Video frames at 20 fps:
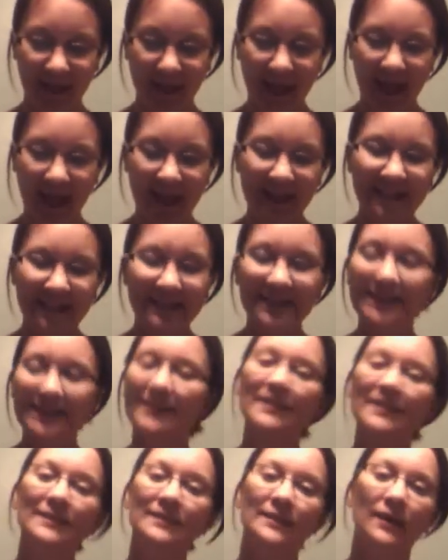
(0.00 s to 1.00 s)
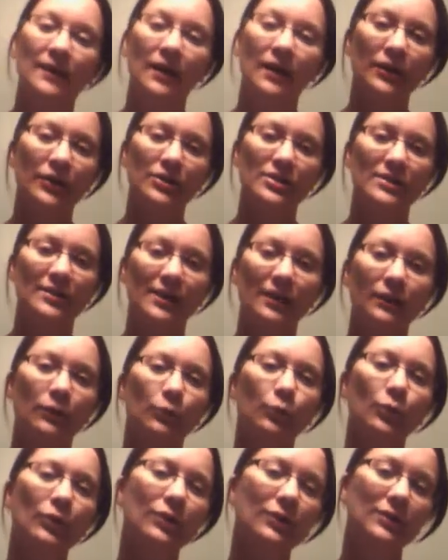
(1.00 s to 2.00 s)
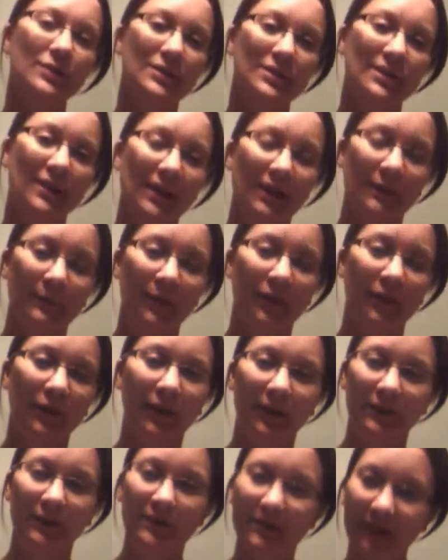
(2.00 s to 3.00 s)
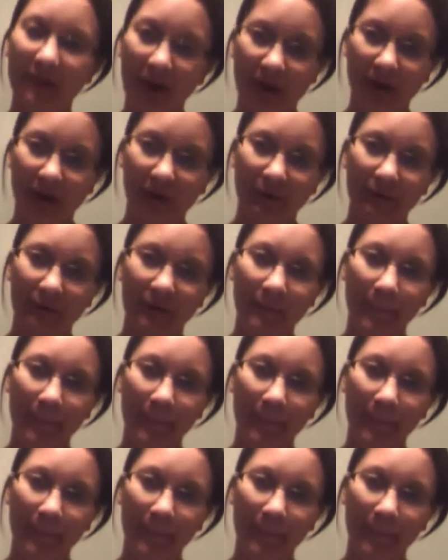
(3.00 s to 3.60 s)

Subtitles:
And I didn't understand the words to Amy Grant's song.